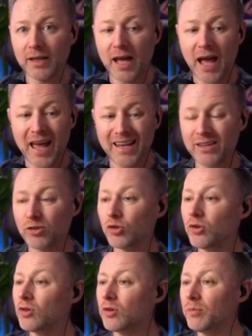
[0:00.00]
And he
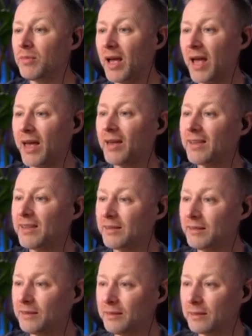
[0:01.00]
took him
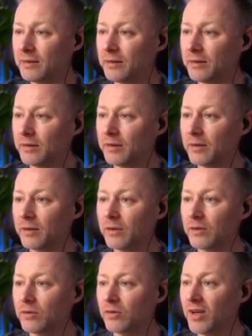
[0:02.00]
here,
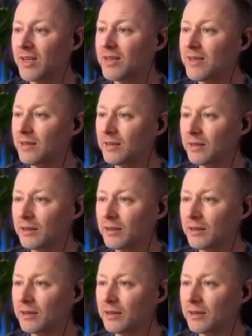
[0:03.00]
right here,